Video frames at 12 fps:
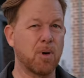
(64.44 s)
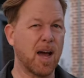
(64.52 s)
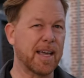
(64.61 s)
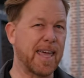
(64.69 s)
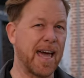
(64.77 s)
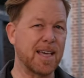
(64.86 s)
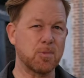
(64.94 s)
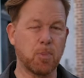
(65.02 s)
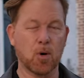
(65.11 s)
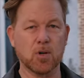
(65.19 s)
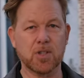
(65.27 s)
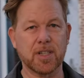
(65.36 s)
broadcast
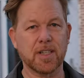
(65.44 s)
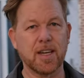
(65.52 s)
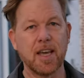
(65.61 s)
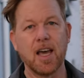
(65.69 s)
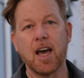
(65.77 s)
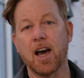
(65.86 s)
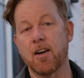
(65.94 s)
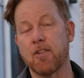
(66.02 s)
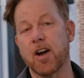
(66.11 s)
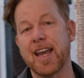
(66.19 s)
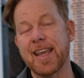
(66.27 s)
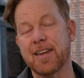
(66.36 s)
portion of
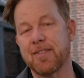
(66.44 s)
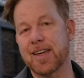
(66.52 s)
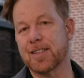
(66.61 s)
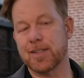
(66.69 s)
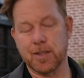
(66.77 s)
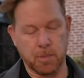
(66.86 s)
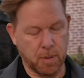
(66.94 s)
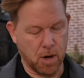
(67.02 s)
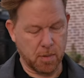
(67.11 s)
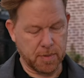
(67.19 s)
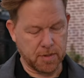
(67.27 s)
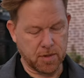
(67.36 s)
our innovation
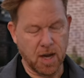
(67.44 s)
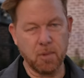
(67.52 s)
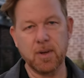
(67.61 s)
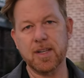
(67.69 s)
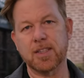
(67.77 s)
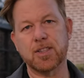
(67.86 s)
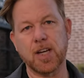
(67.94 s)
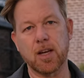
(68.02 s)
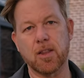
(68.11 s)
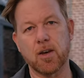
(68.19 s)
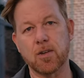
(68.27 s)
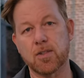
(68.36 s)
department. So I wanted to
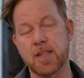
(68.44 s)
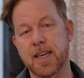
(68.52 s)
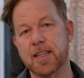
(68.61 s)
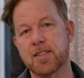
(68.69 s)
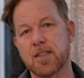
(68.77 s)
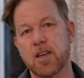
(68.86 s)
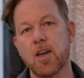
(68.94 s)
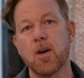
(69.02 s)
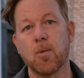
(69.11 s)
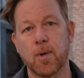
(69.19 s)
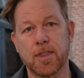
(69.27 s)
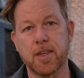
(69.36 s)
share those things
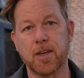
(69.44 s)
with